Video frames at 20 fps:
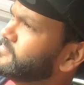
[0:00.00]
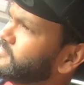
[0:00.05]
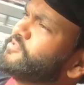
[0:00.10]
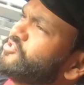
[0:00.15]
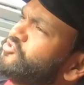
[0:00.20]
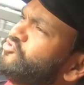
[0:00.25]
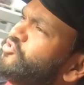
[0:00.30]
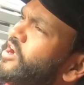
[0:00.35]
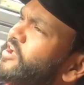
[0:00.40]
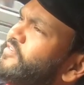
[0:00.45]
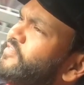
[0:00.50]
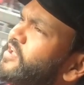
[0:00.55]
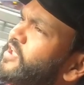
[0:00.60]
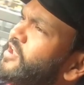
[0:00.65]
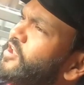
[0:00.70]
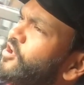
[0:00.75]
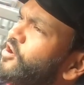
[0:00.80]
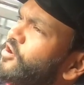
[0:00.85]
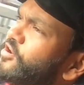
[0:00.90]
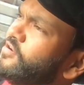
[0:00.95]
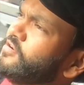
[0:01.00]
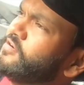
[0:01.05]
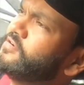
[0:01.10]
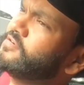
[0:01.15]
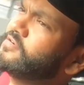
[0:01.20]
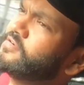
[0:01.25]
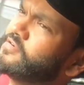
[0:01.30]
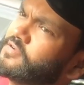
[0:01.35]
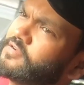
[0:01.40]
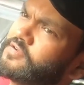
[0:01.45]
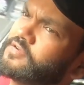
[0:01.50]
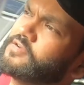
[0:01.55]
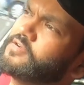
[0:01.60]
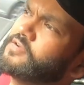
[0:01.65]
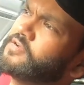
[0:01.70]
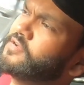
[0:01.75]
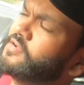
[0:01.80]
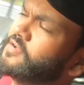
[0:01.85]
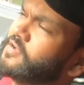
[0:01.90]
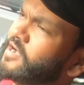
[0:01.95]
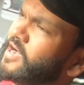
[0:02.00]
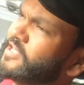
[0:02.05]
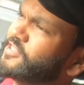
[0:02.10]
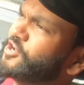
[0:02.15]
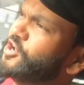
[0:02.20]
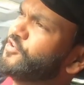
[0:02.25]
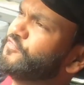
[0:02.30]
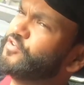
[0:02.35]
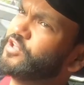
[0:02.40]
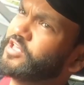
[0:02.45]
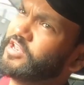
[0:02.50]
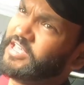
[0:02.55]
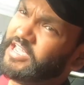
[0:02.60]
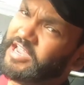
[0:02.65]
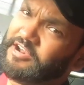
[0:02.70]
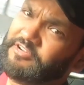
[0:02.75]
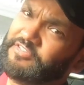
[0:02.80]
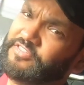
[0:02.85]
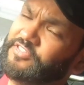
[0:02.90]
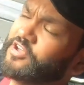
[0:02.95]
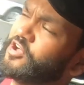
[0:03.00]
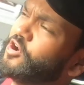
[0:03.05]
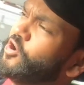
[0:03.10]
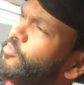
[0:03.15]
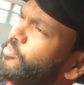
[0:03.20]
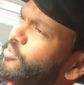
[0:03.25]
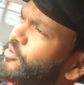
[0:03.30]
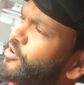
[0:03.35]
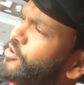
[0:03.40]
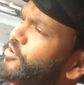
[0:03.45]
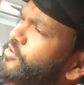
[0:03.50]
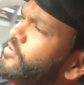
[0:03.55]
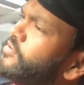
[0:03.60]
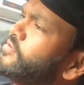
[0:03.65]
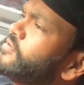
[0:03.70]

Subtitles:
I'm just driving along. I don't know if you can hear in the GoPro.